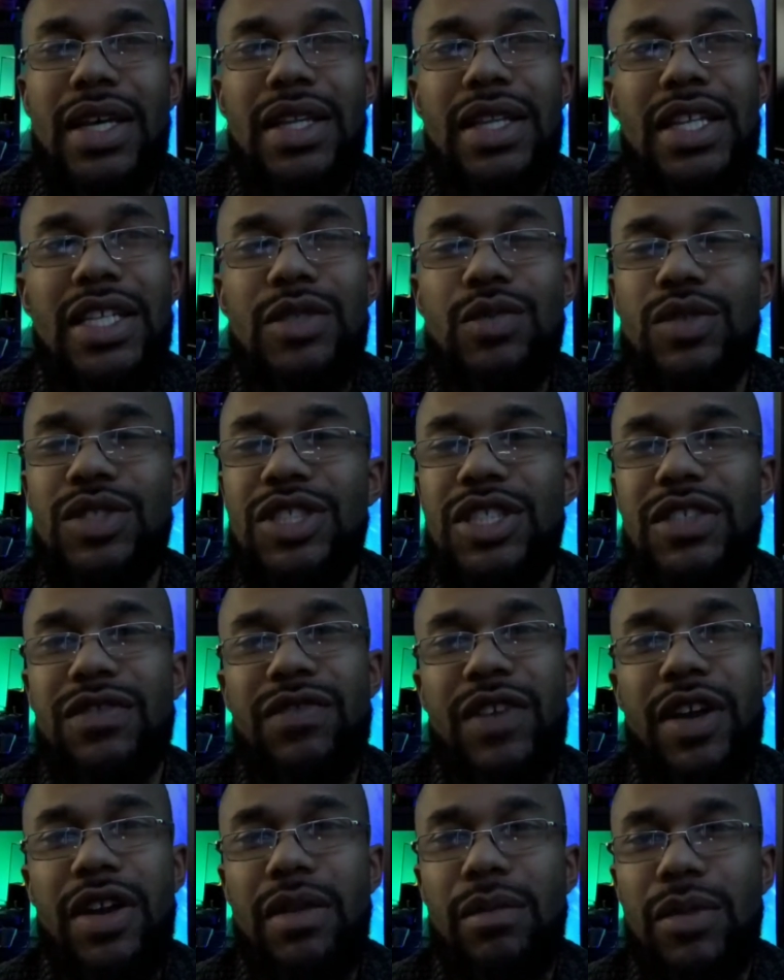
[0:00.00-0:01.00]
This was just
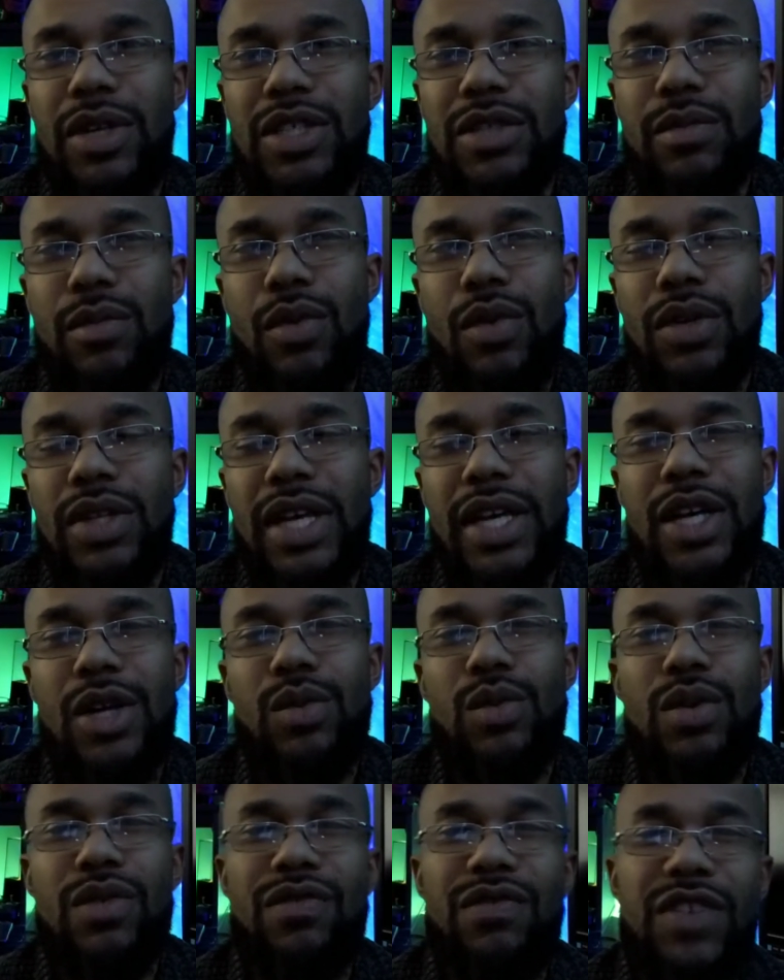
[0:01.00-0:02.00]
very much more like a
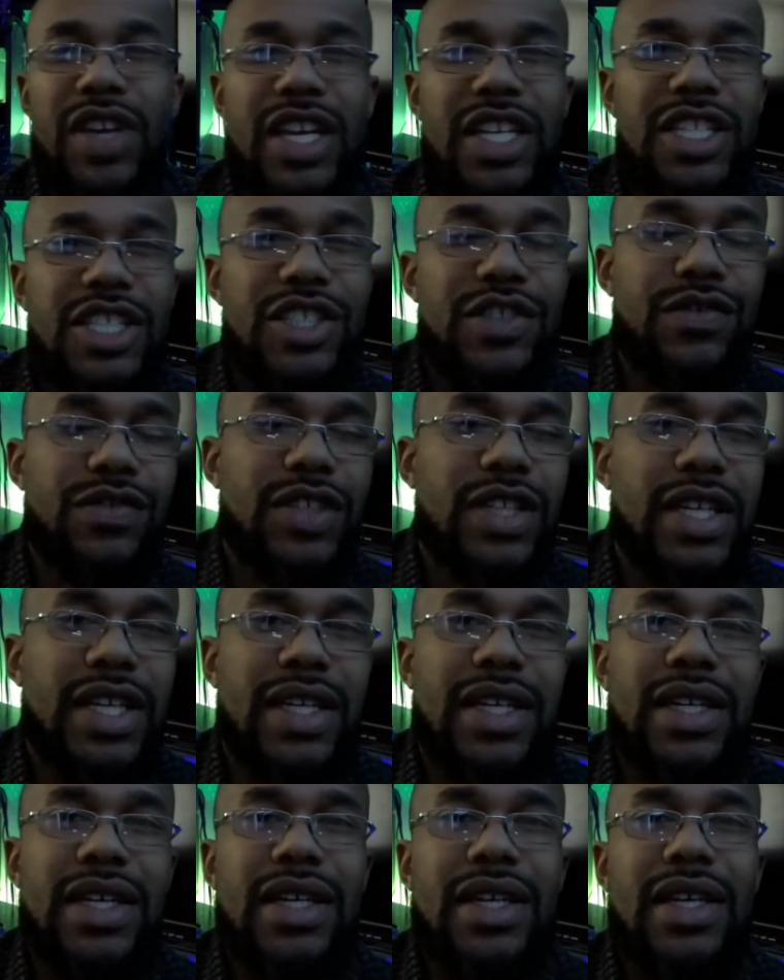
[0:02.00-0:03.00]
revenge
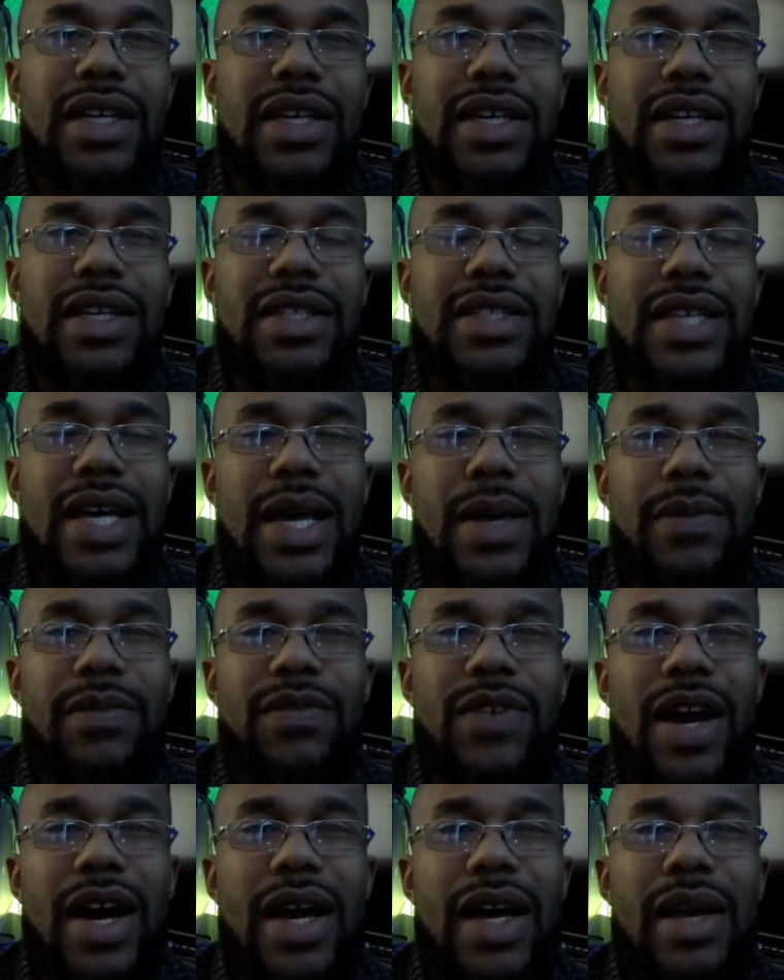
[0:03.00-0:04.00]
flick type
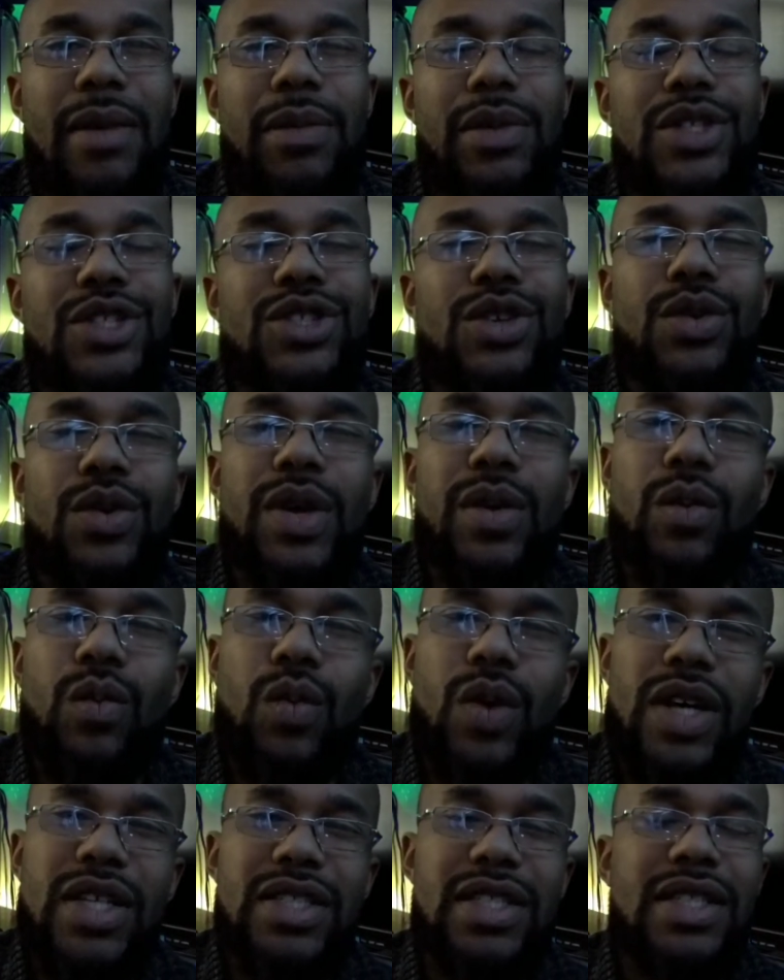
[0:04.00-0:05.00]
vibe, and so it
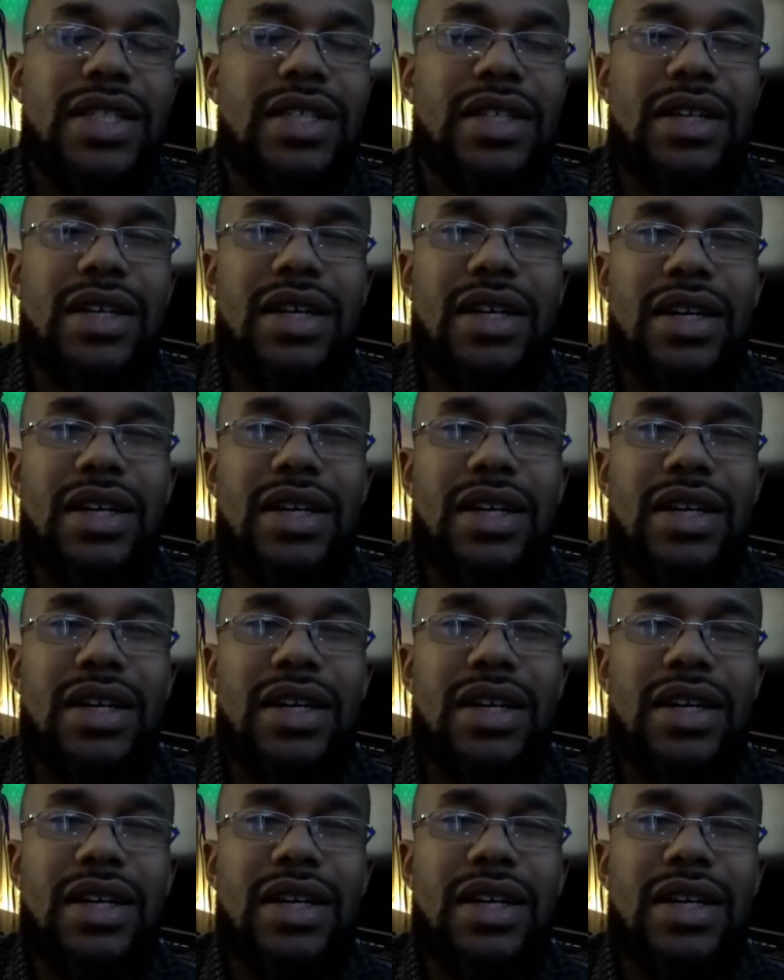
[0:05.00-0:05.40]
wasn't